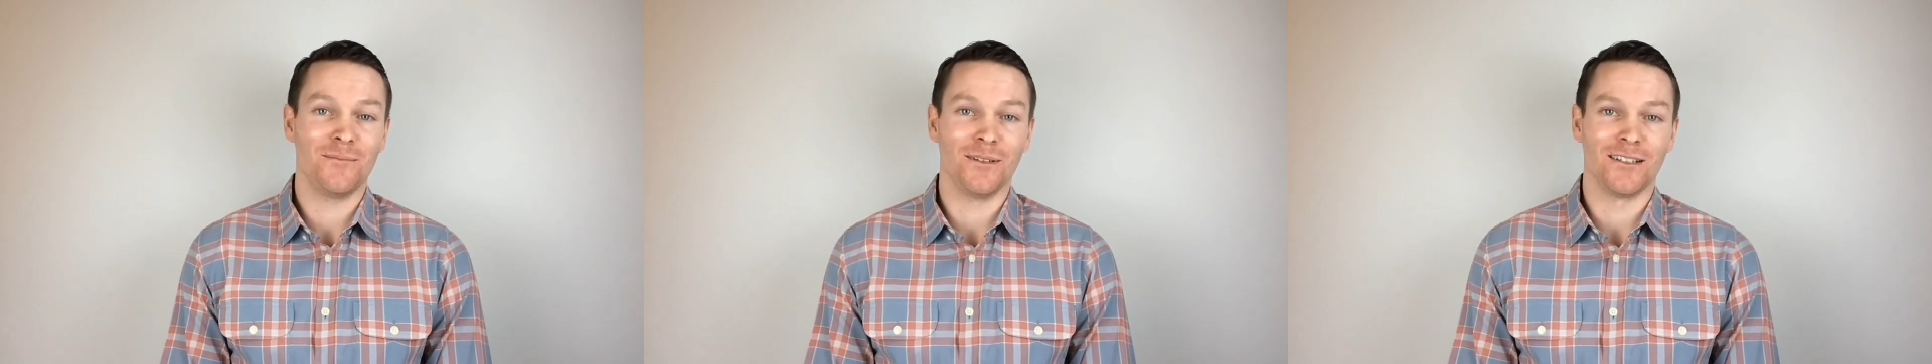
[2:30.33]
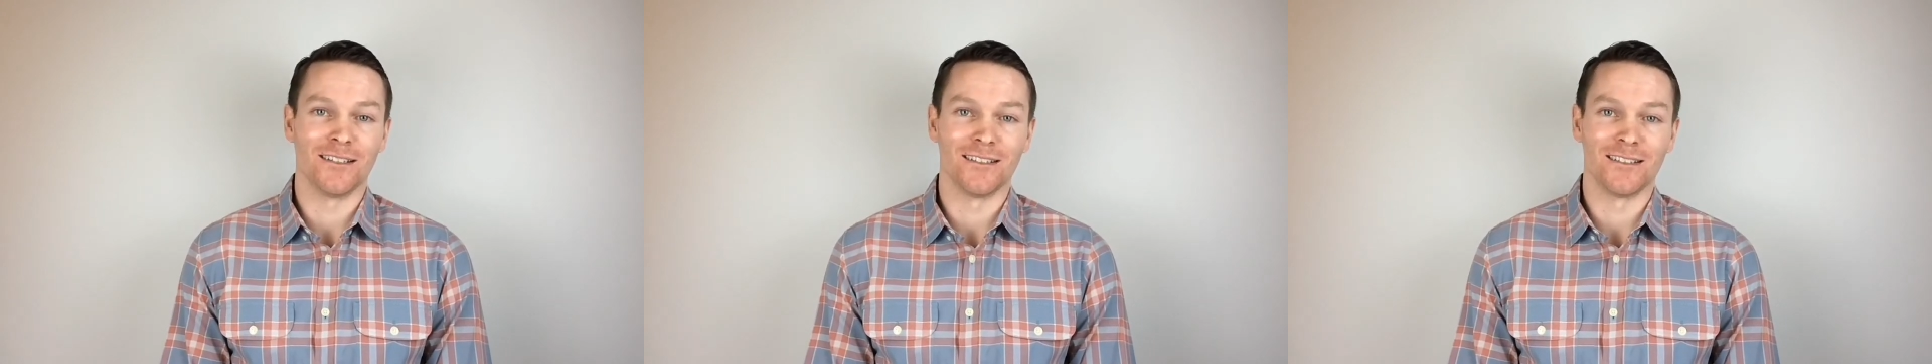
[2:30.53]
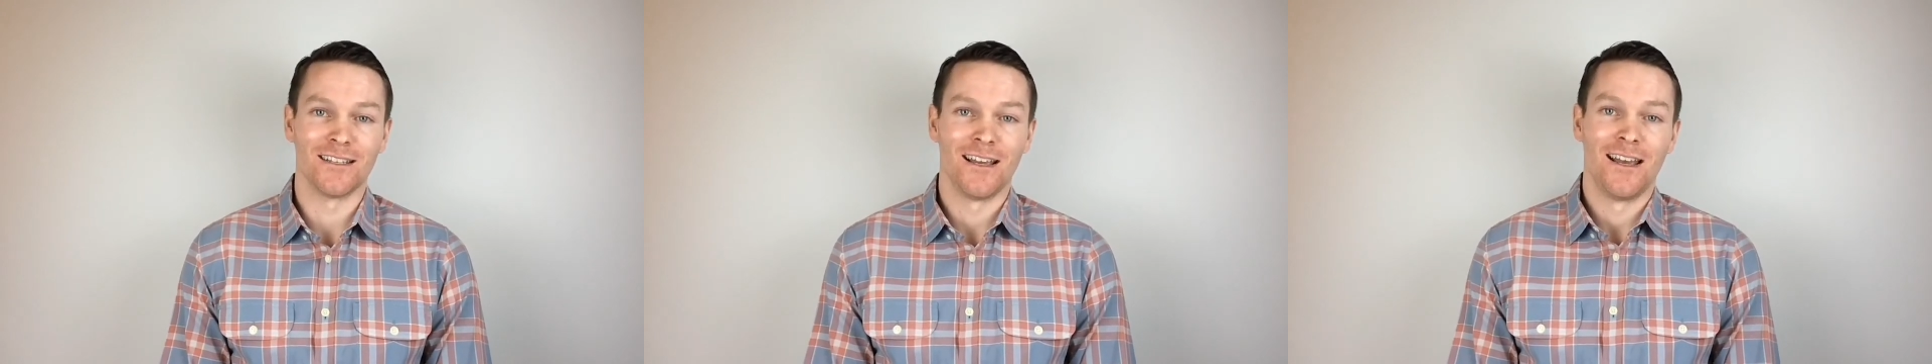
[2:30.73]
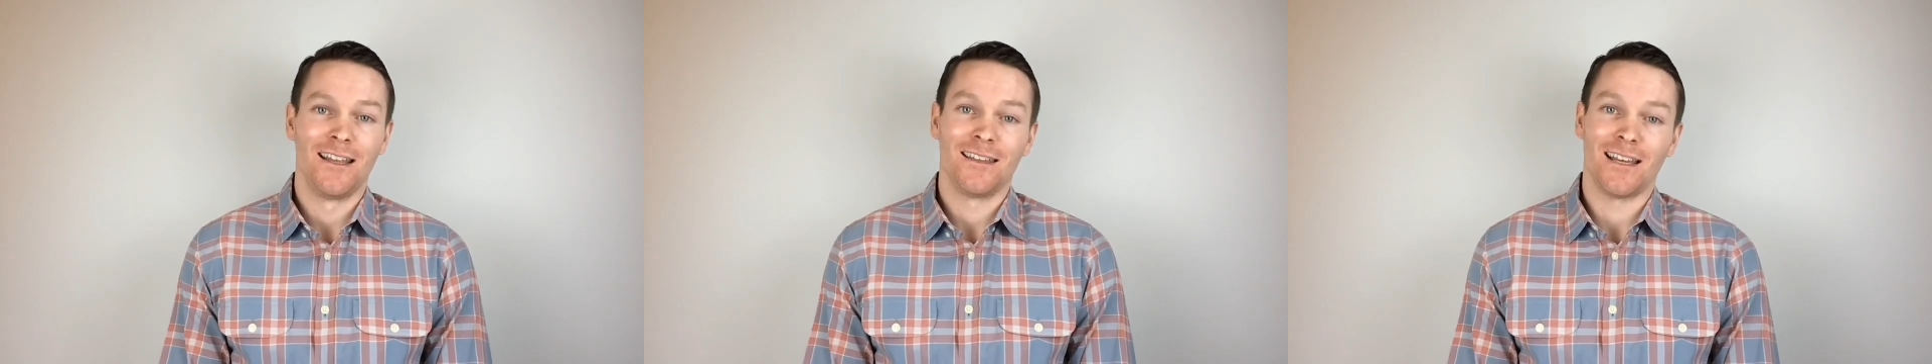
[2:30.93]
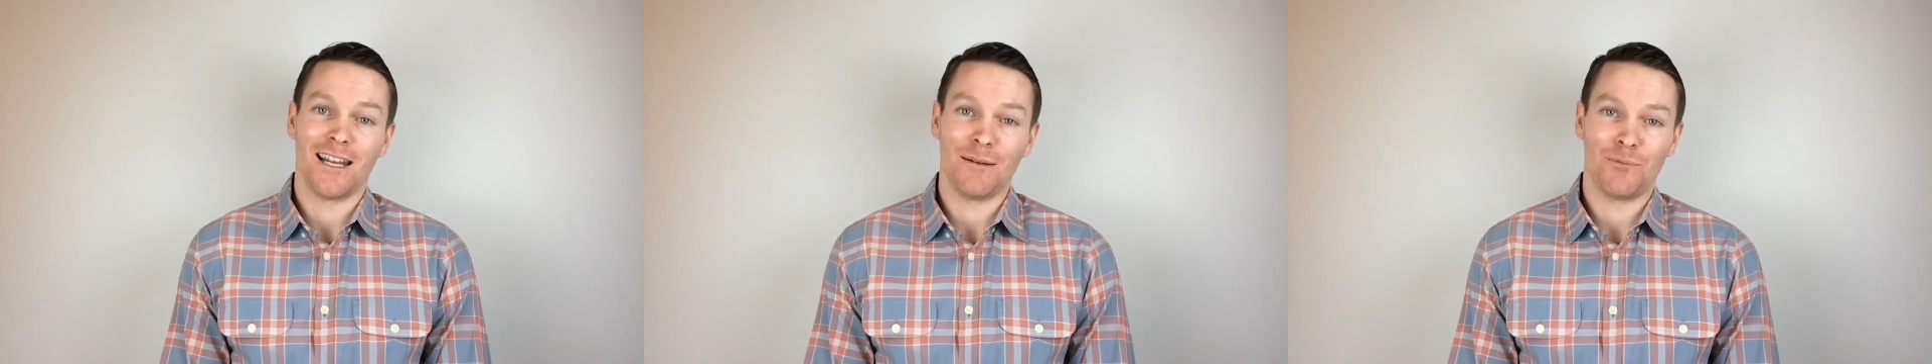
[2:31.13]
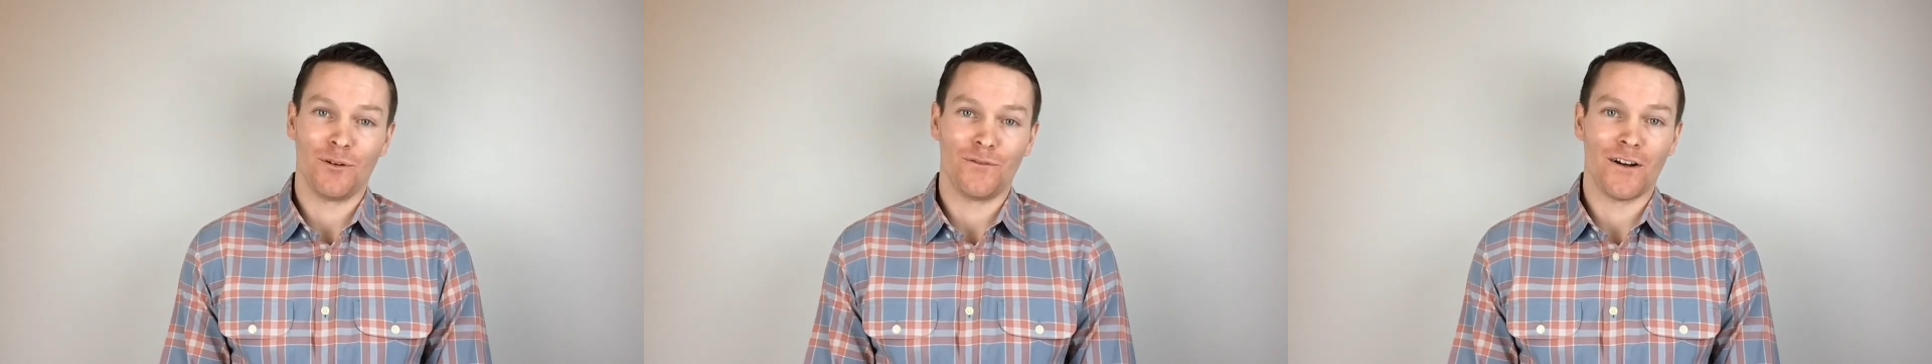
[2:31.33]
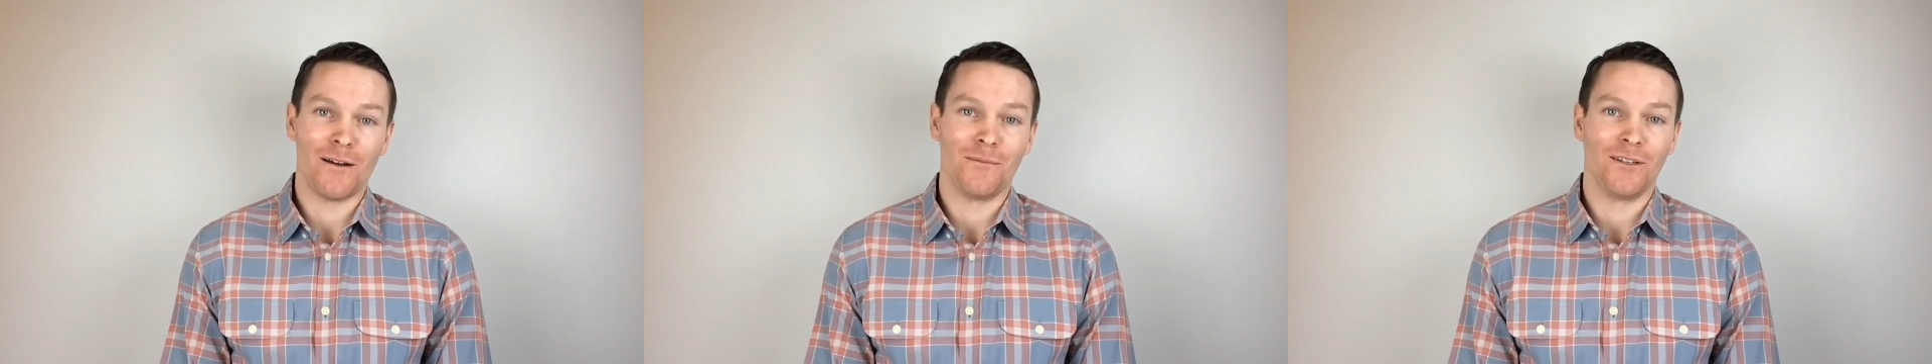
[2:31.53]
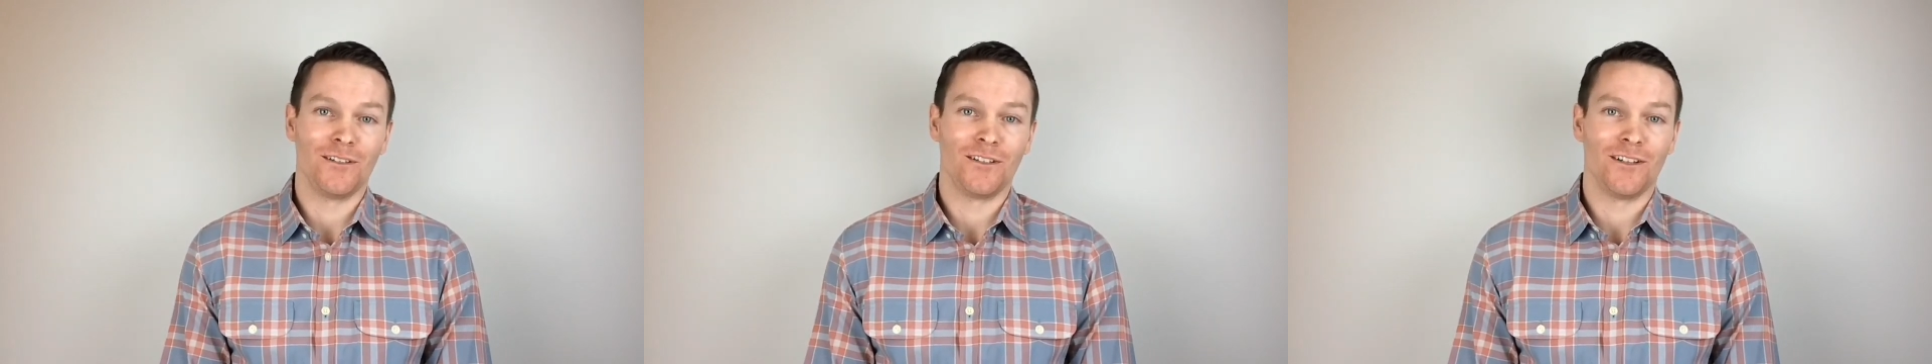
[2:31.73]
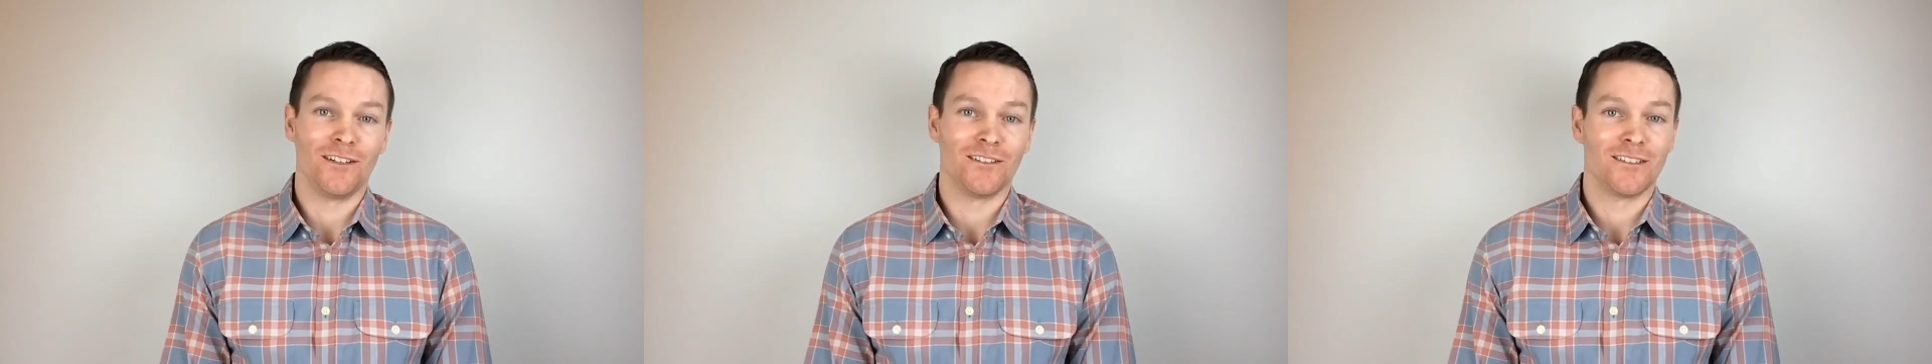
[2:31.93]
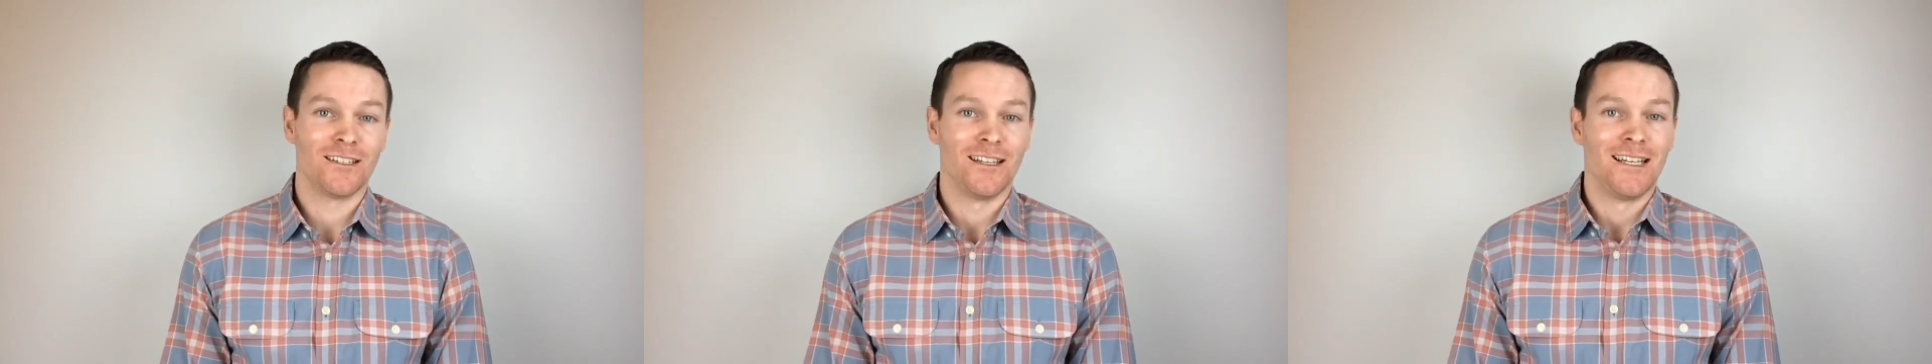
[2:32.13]
because that $8.5
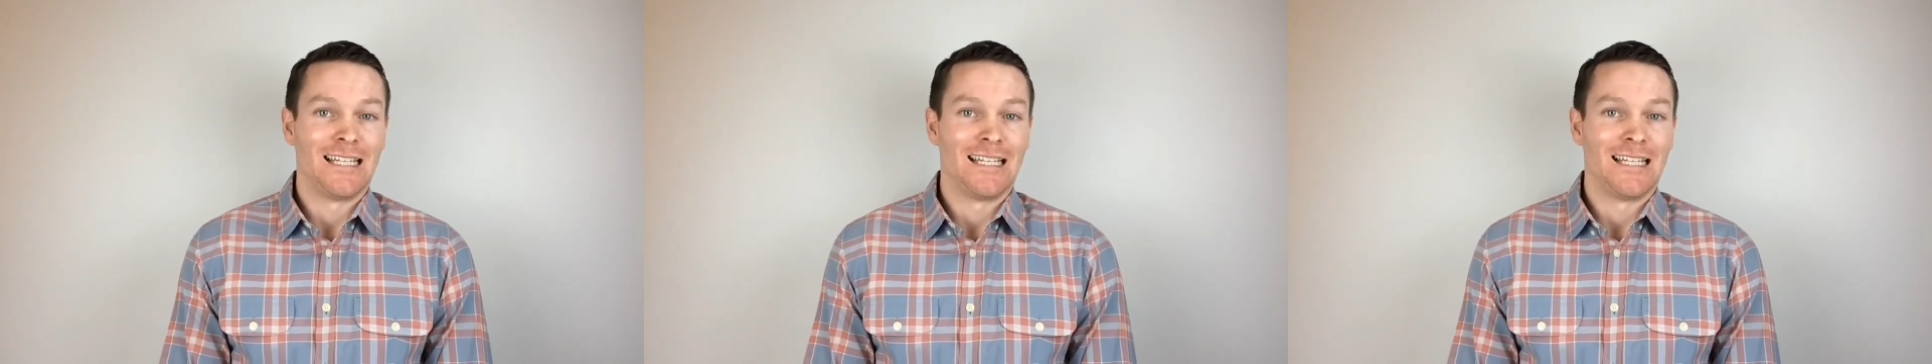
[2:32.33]
million